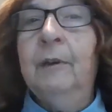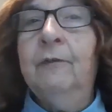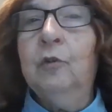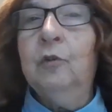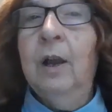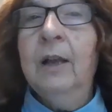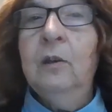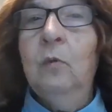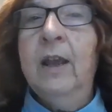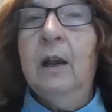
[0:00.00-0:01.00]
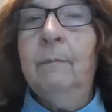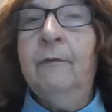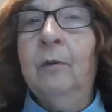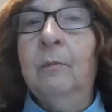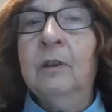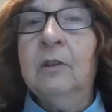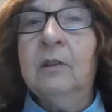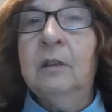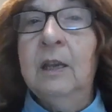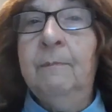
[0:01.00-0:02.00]
if you're trying to wake up from a
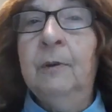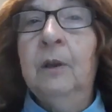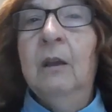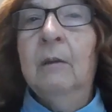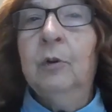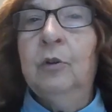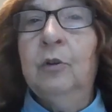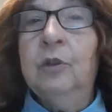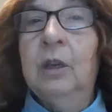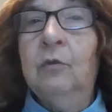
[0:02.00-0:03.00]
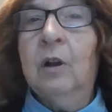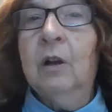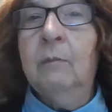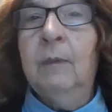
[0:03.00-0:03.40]
sleep producing drug,